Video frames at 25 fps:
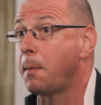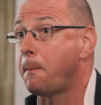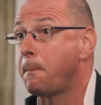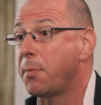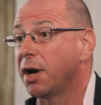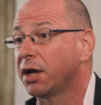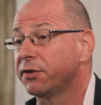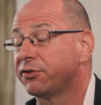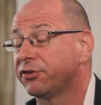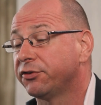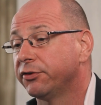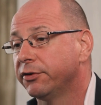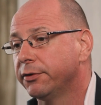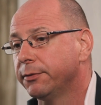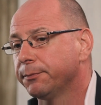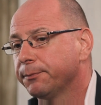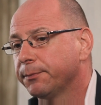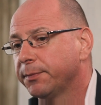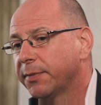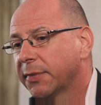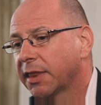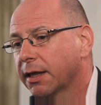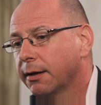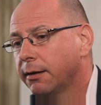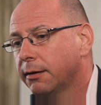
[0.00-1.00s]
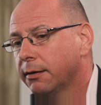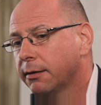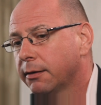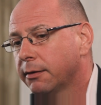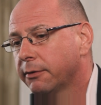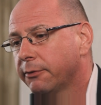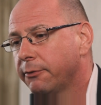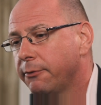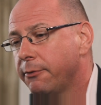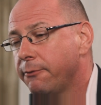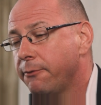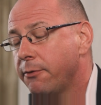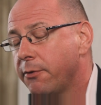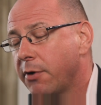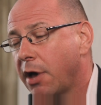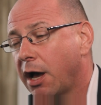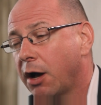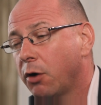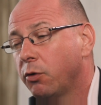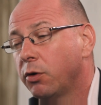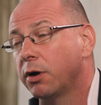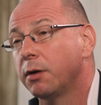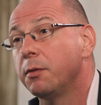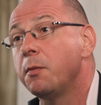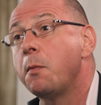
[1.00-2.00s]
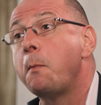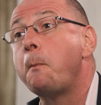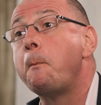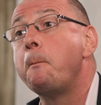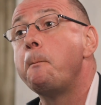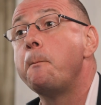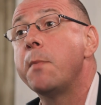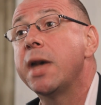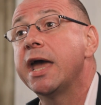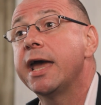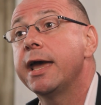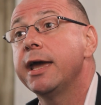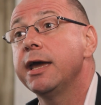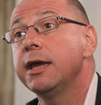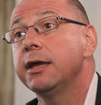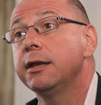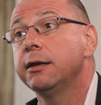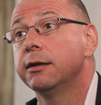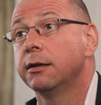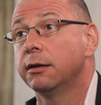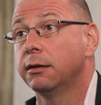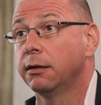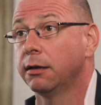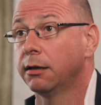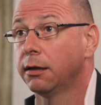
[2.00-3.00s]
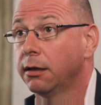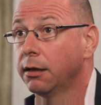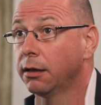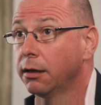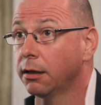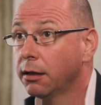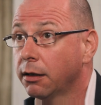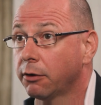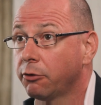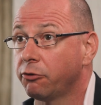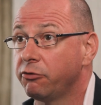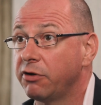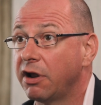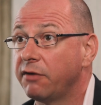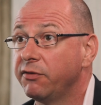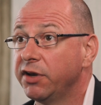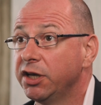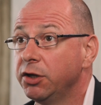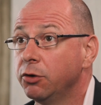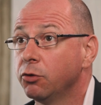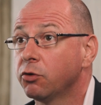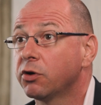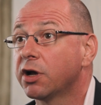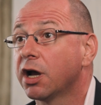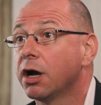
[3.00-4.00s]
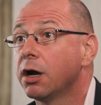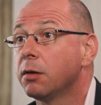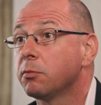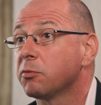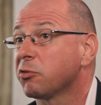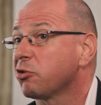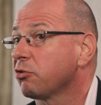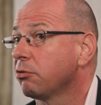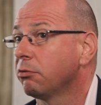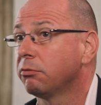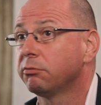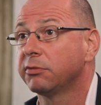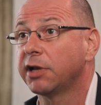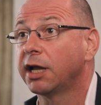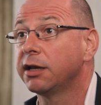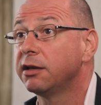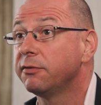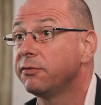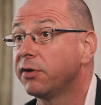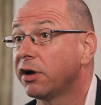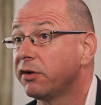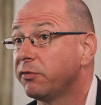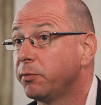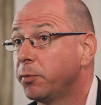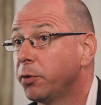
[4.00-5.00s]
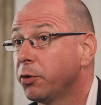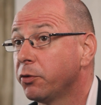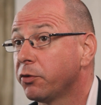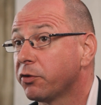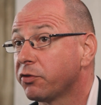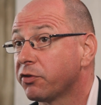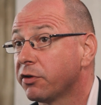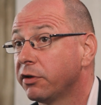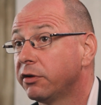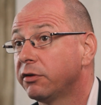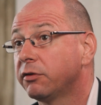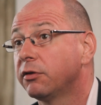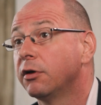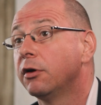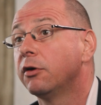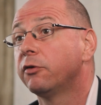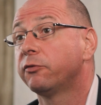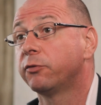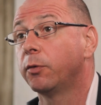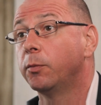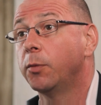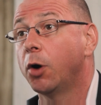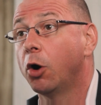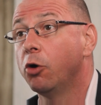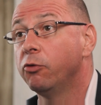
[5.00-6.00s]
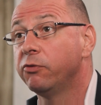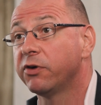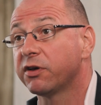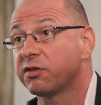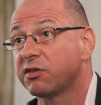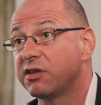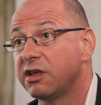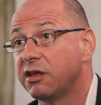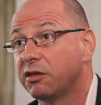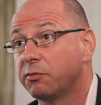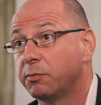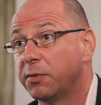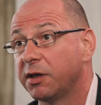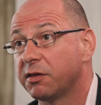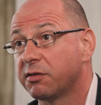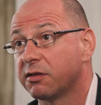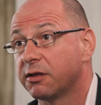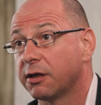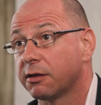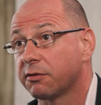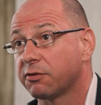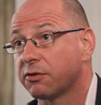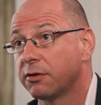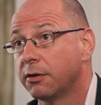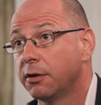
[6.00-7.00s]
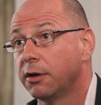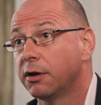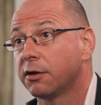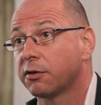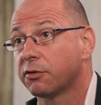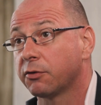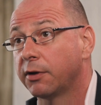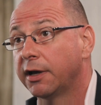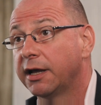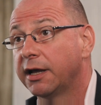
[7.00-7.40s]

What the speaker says: But our main revenue comes 95% from overseas business. So